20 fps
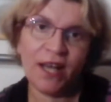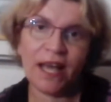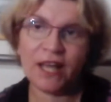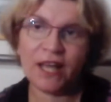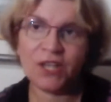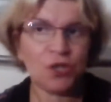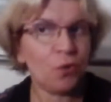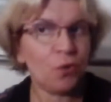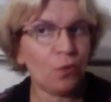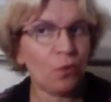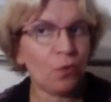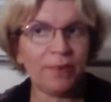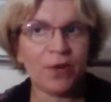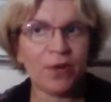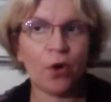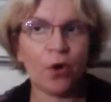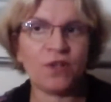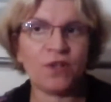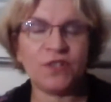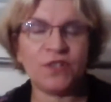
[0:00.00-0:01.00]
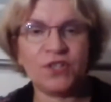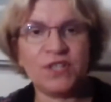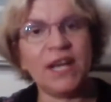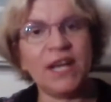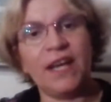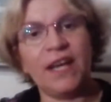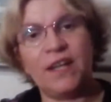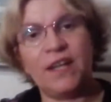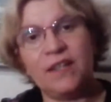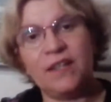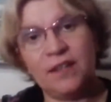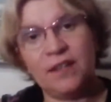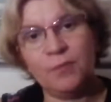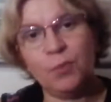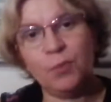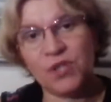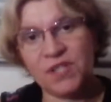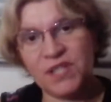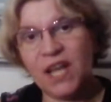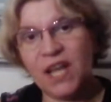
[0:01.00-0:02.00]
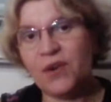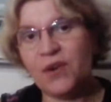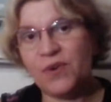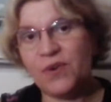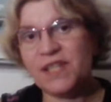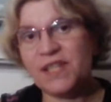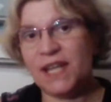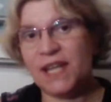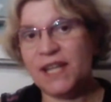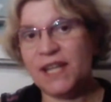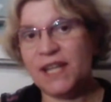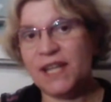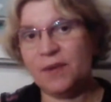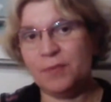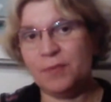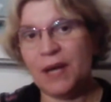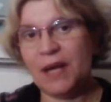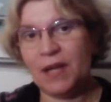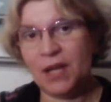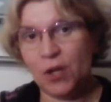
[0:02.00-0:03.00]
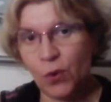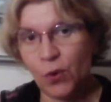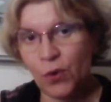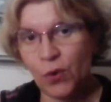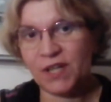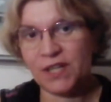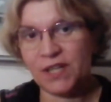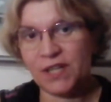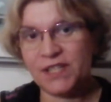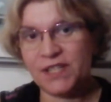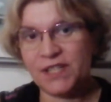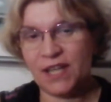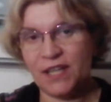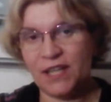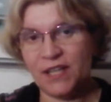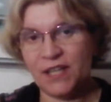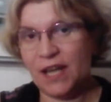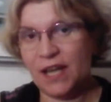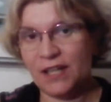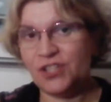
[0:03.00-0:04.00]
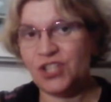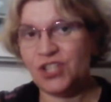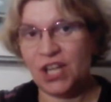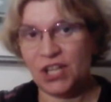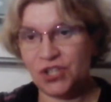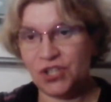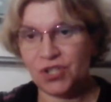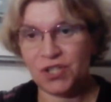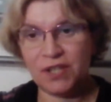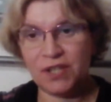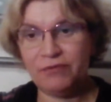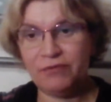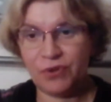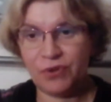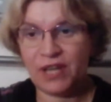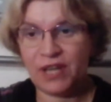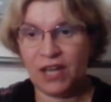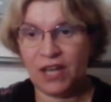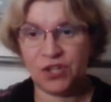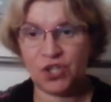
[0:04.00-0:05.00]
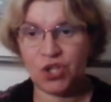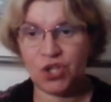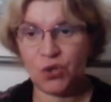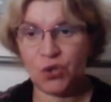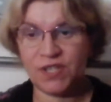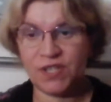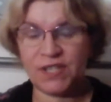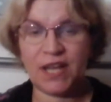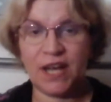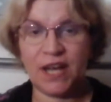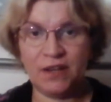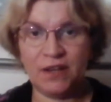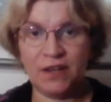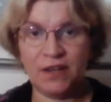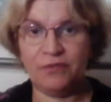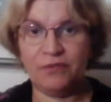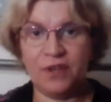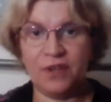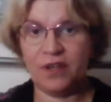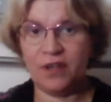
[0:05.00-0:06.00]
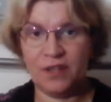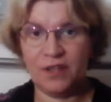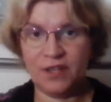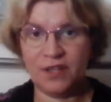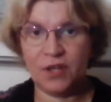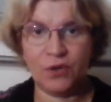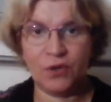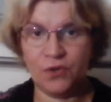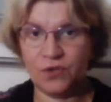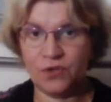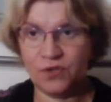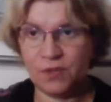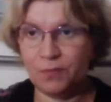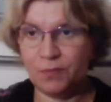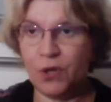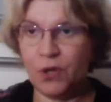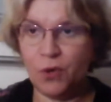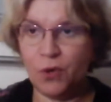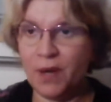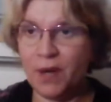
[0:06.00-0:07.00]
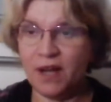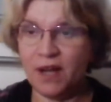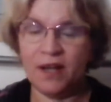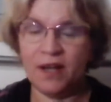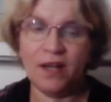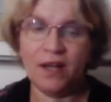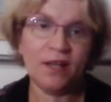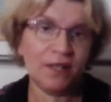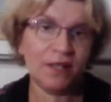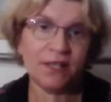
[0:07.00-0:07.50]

And you will be also taken more seriously than by lawyers and judges if you can show this kind of diploma